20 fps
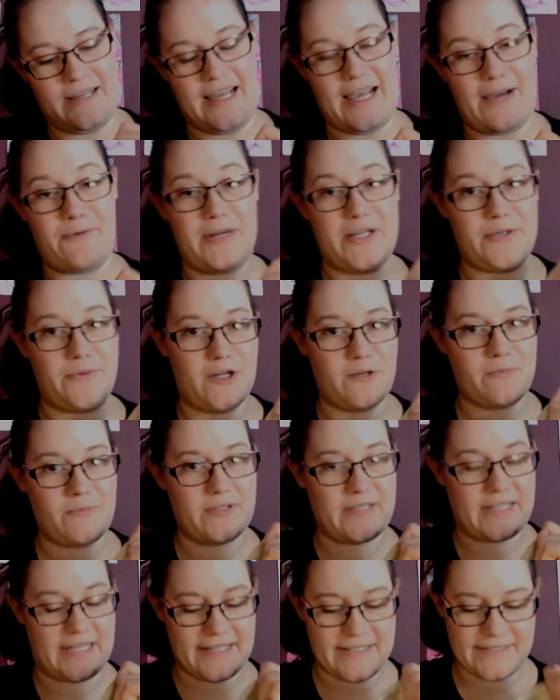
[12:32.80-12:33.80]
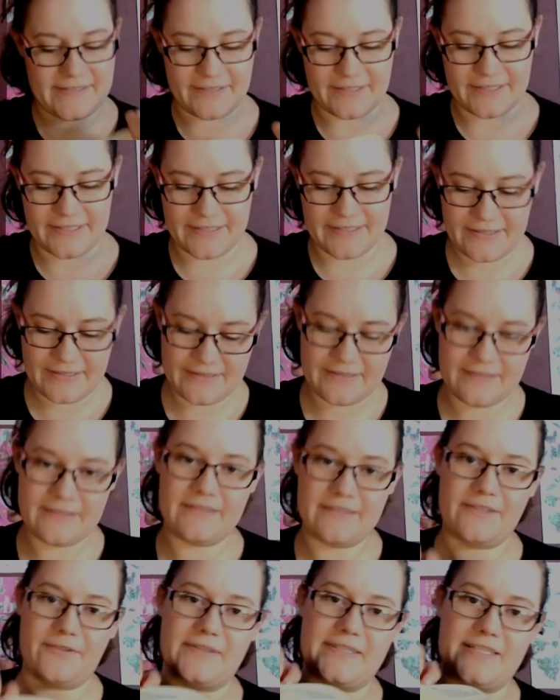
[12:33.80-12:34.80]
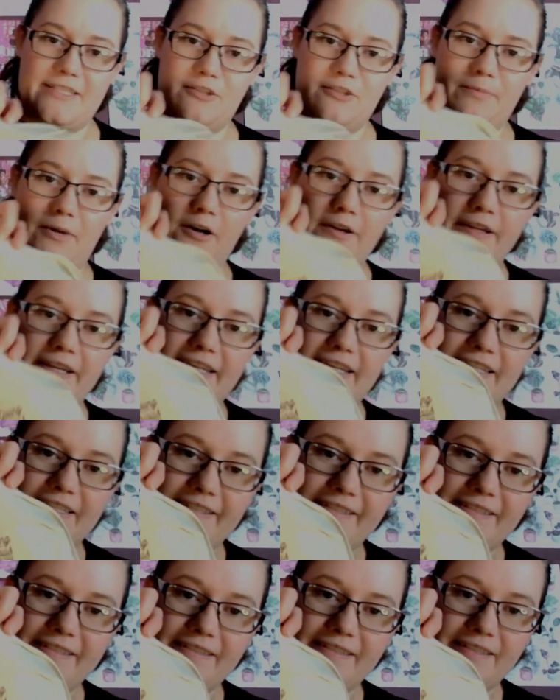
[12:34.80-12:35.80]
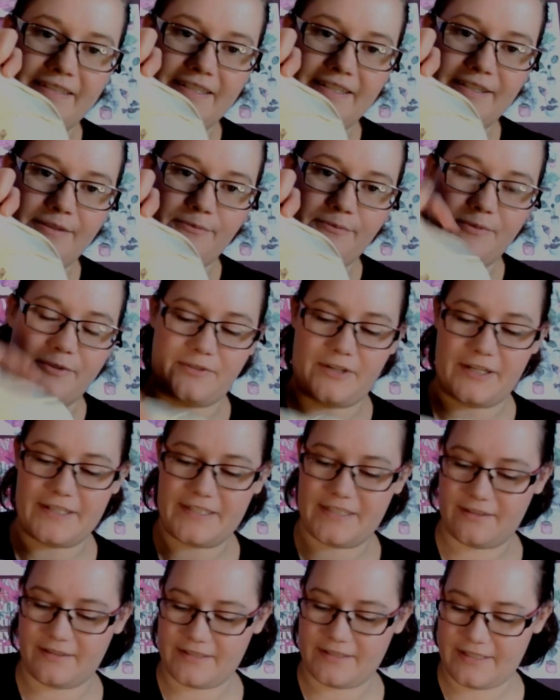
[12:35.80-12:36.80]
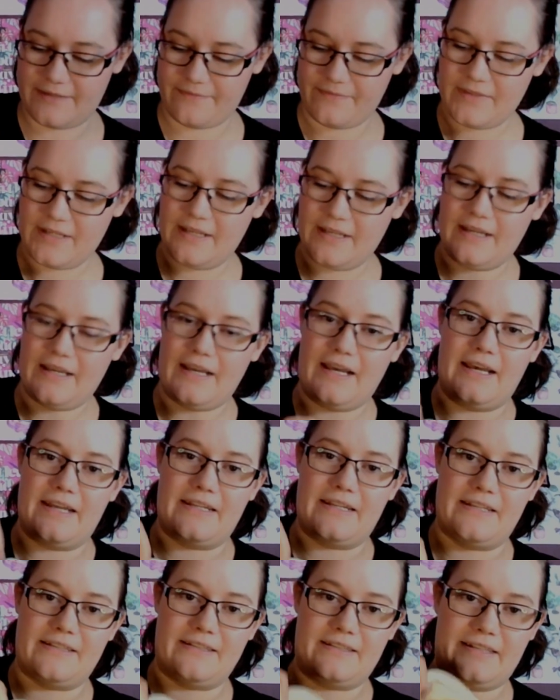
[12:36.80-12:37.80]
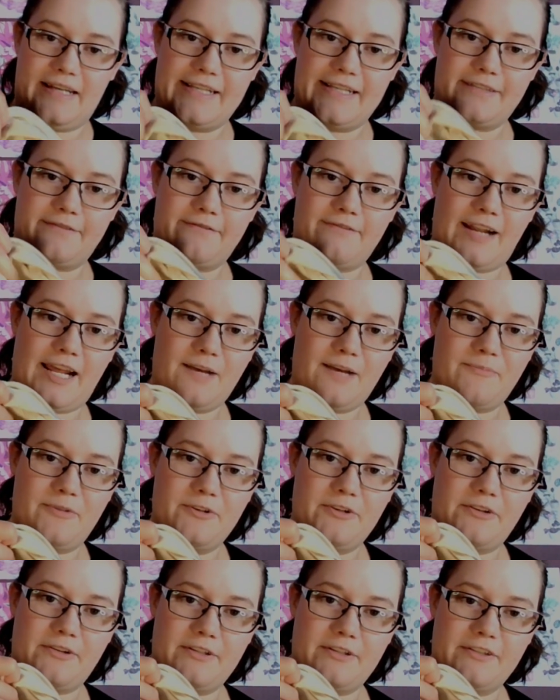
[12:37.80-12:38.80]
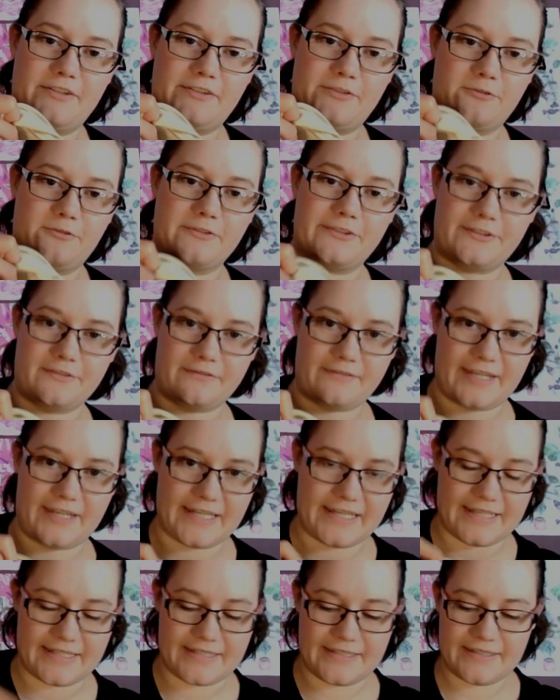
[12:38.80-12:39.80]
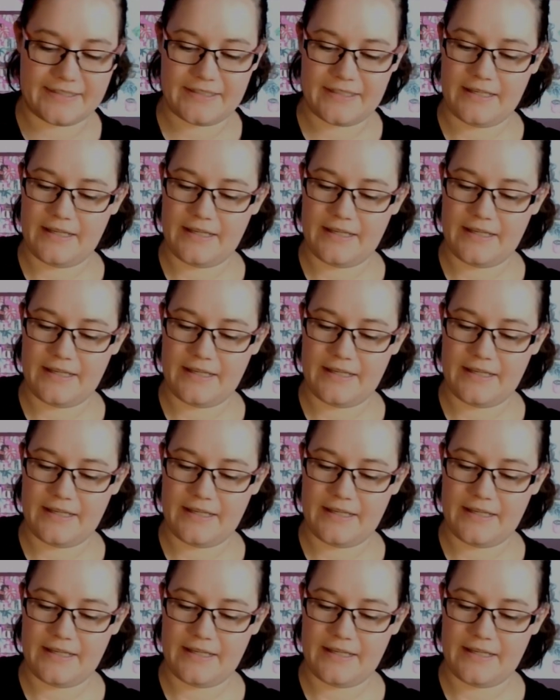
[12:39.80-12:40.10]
When you open the inside, there's a little pocket with writing on it, and it has a flap and you can store stuff in it.